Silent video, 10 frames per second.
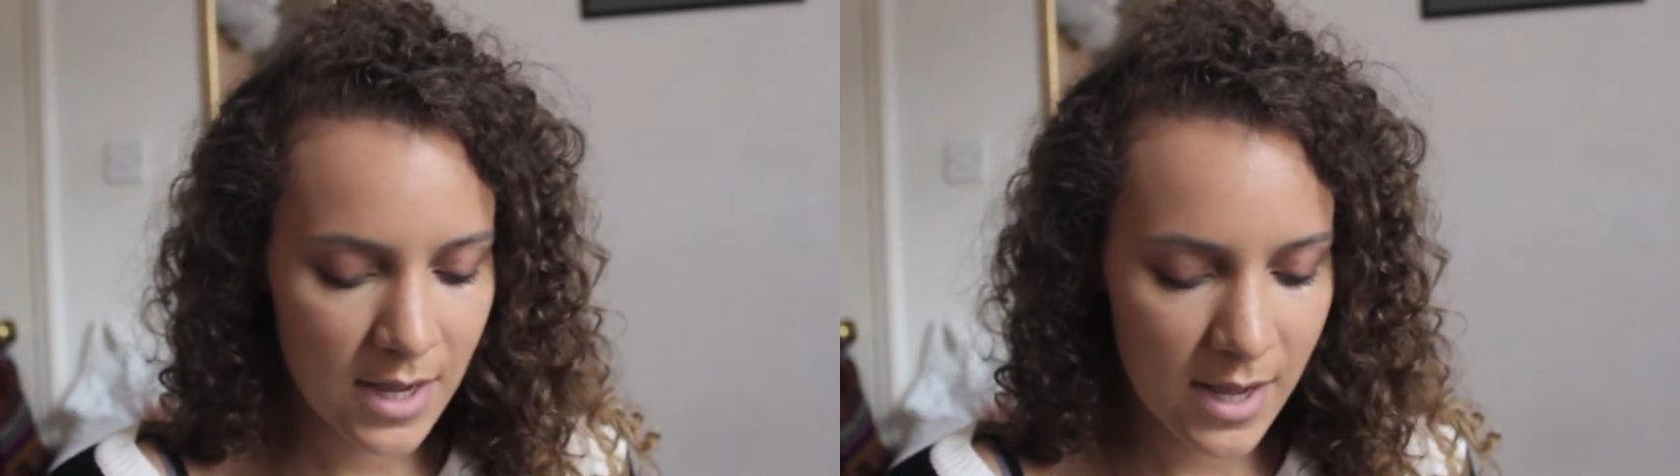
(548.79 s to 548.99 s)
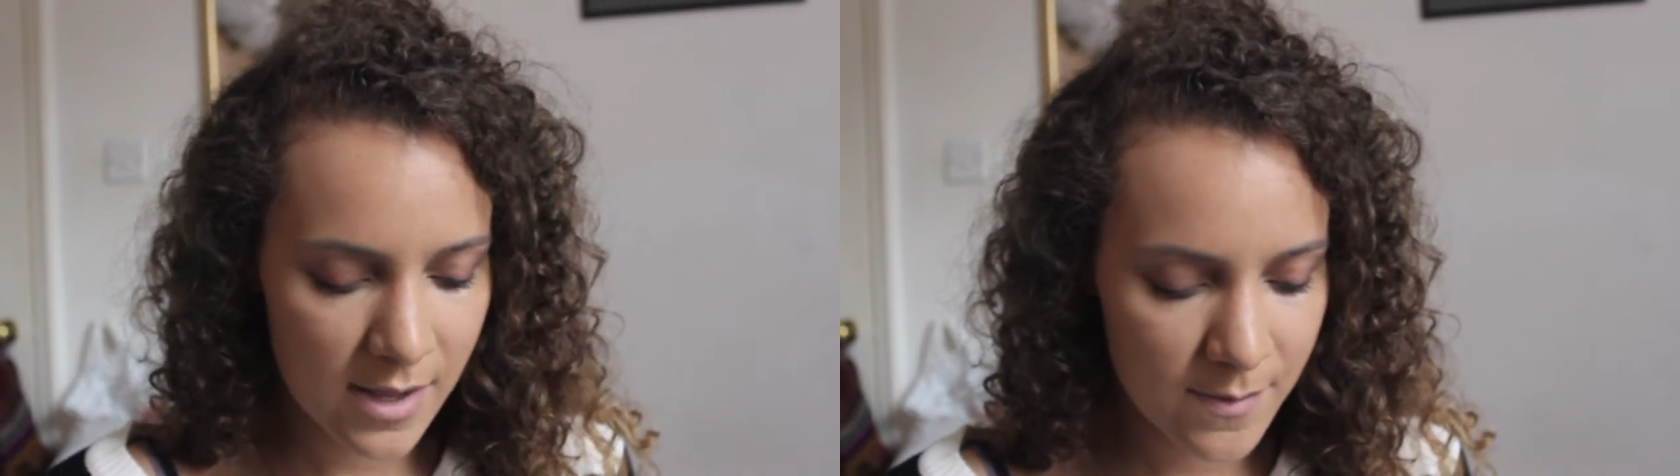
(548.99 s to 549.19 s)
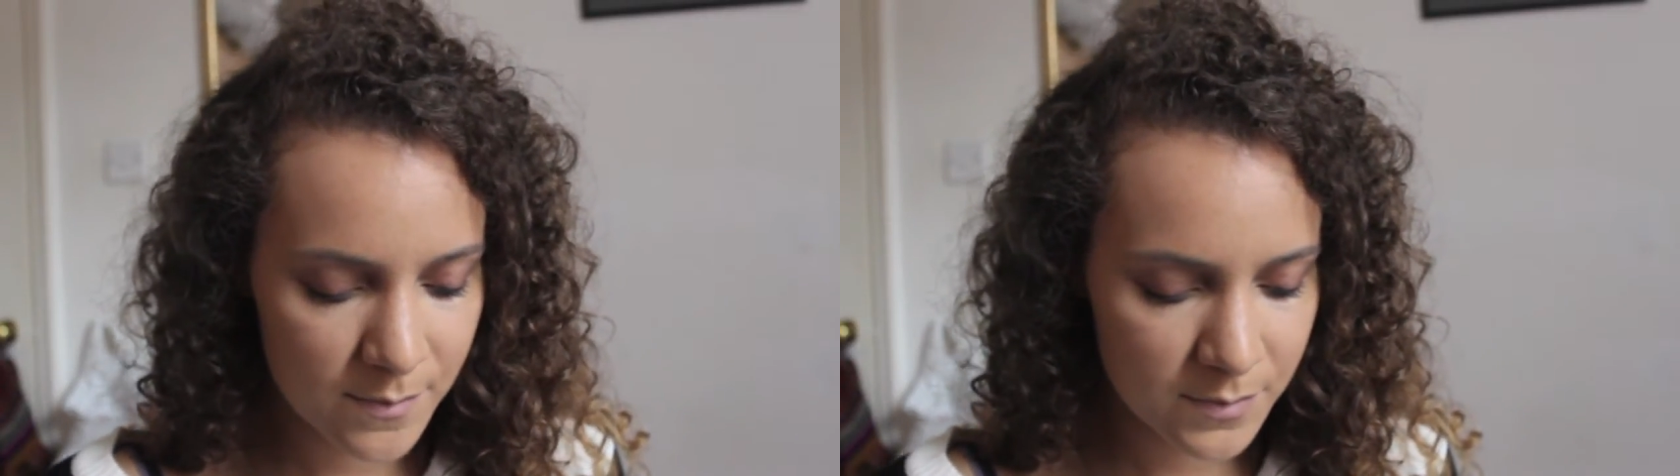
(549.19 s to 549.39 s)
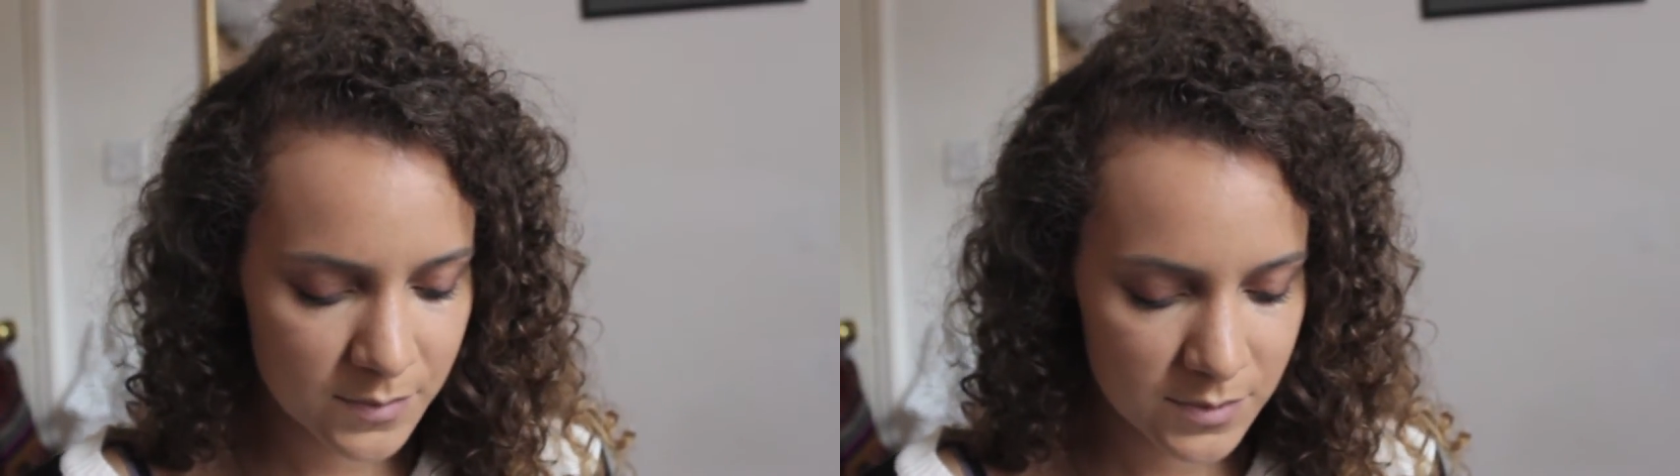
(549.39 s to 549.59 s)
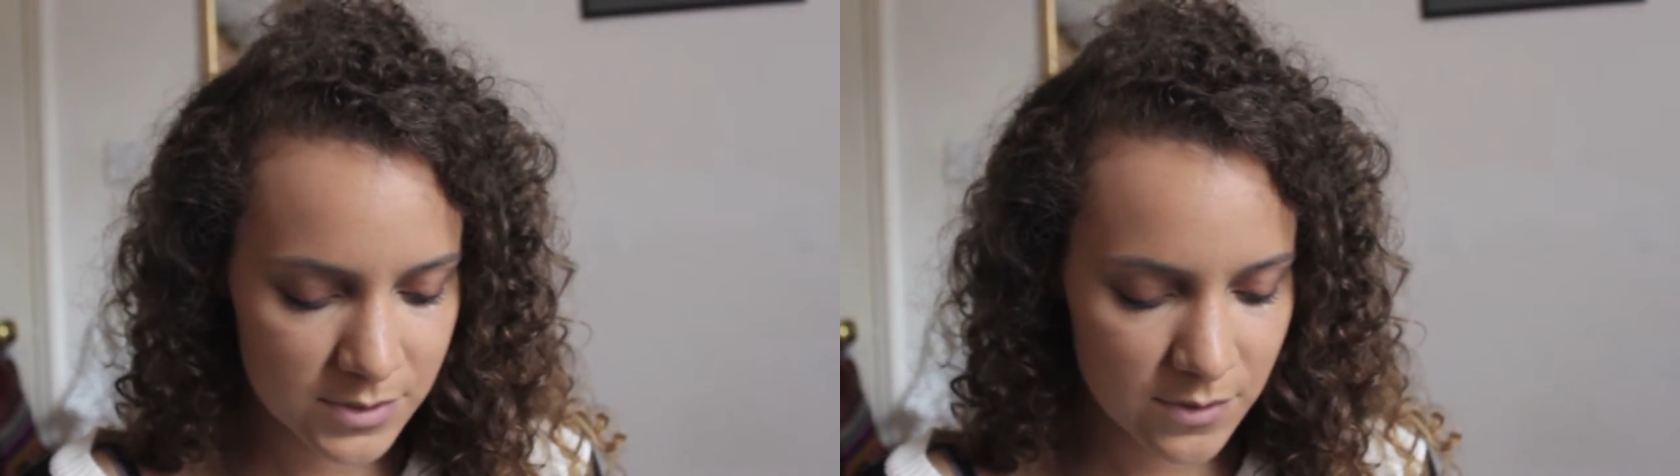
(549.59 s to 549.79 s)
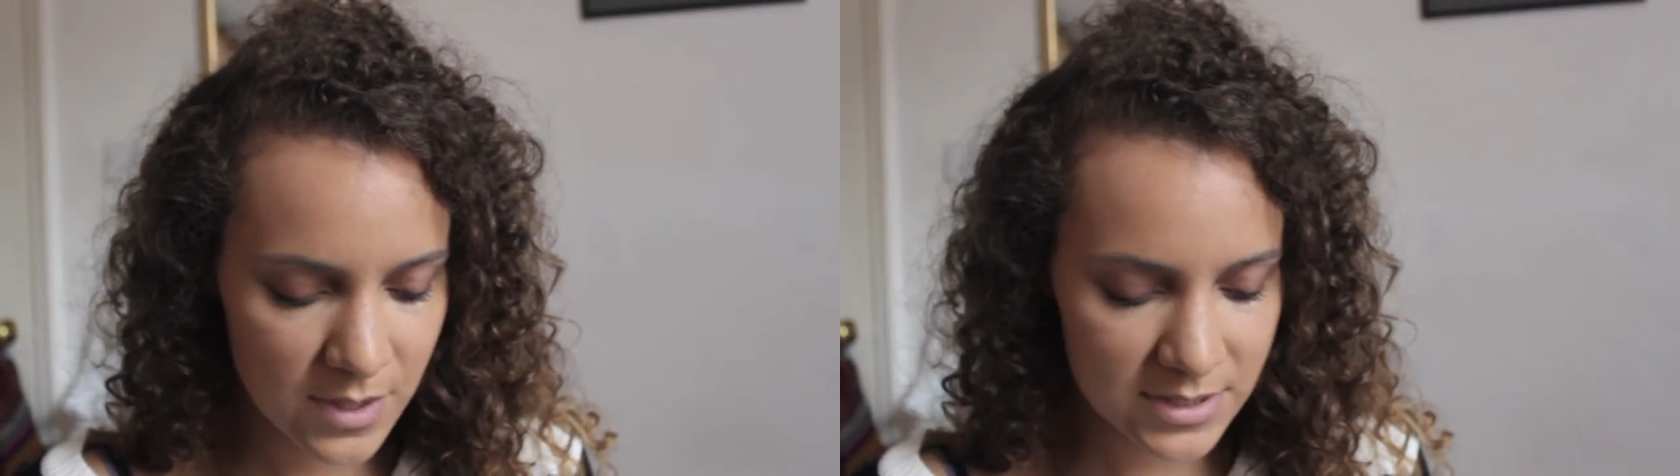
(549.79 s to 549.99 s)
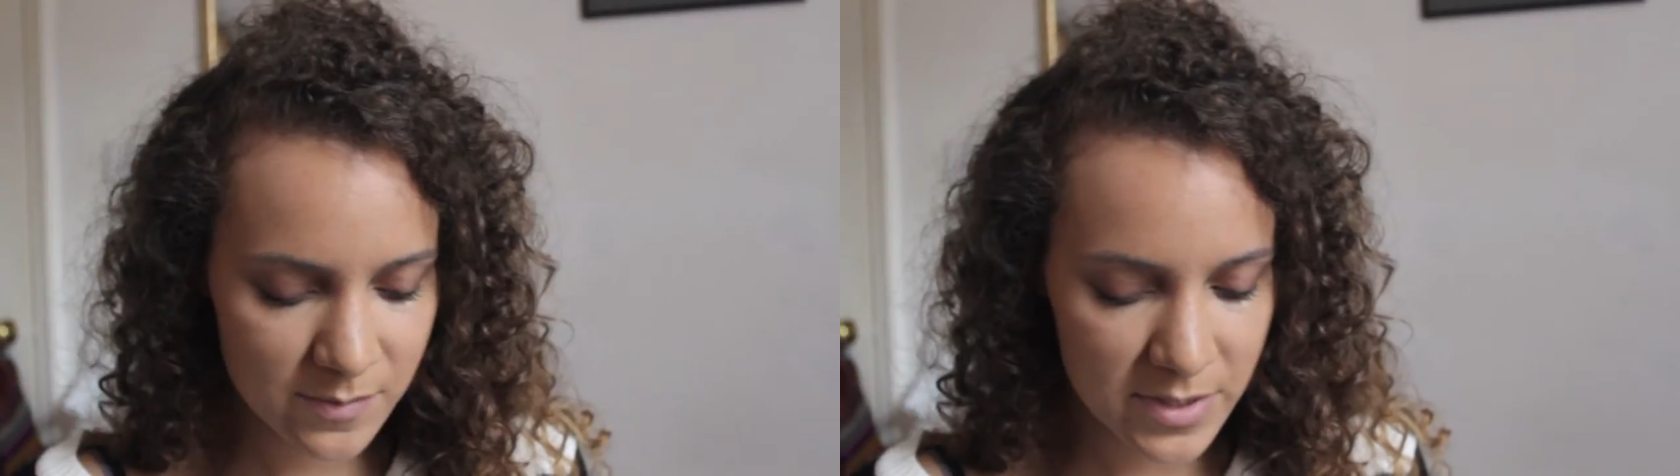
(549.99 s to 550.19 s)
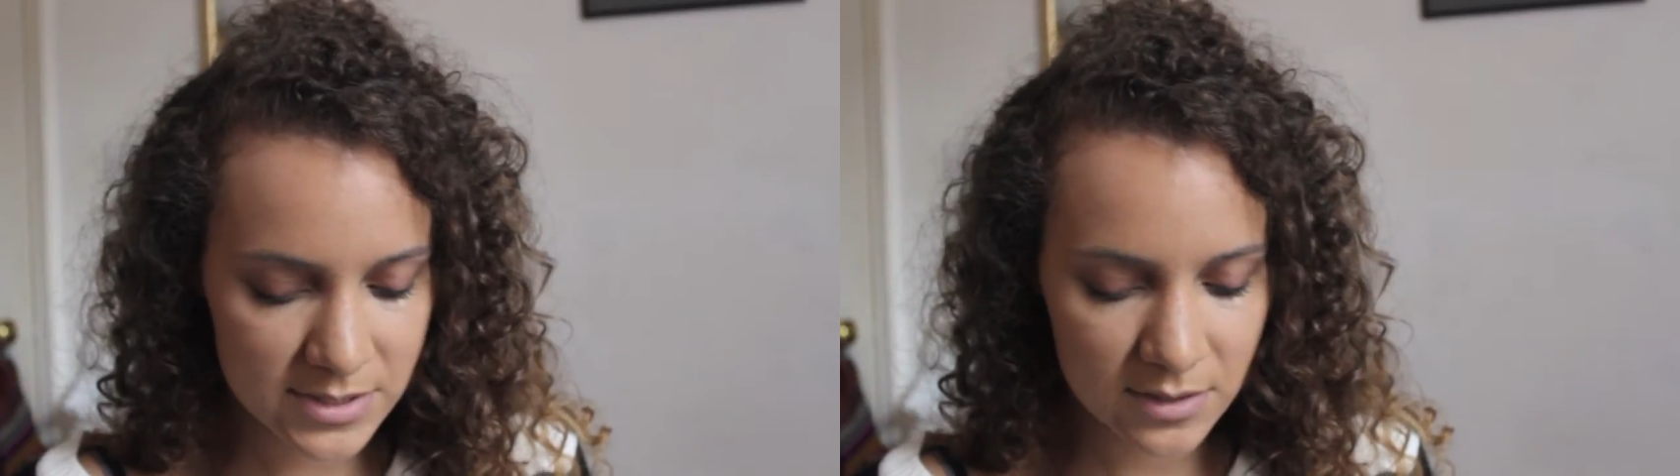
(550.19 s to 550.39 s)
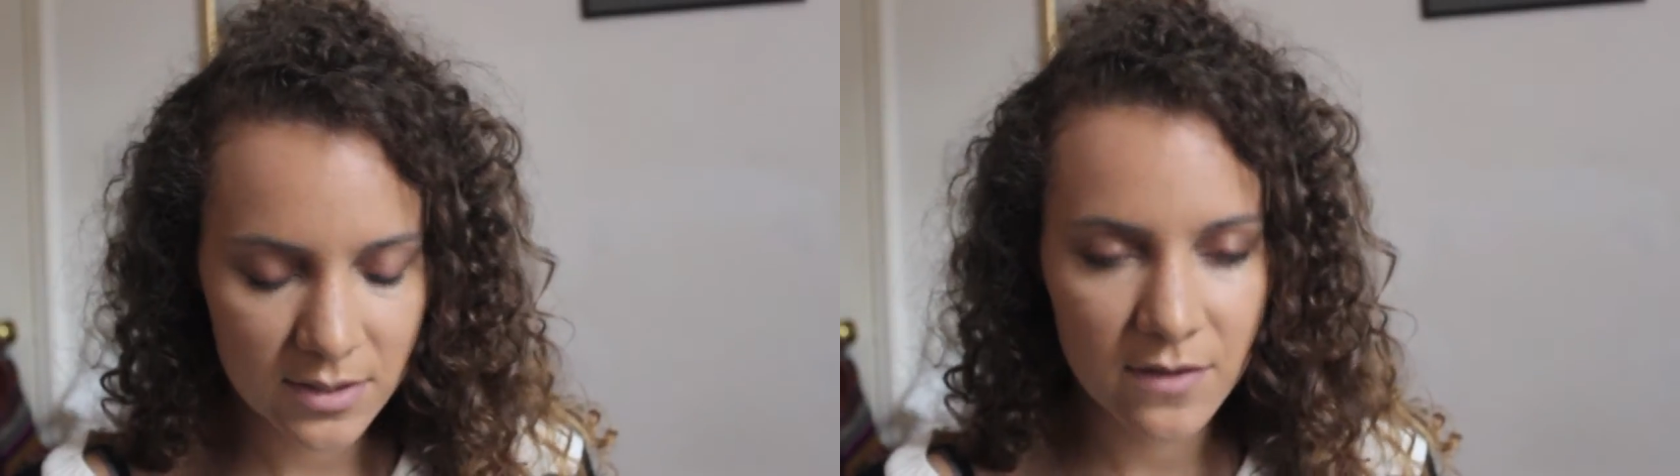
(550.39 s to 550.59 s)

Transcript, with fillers: Um, so that's basically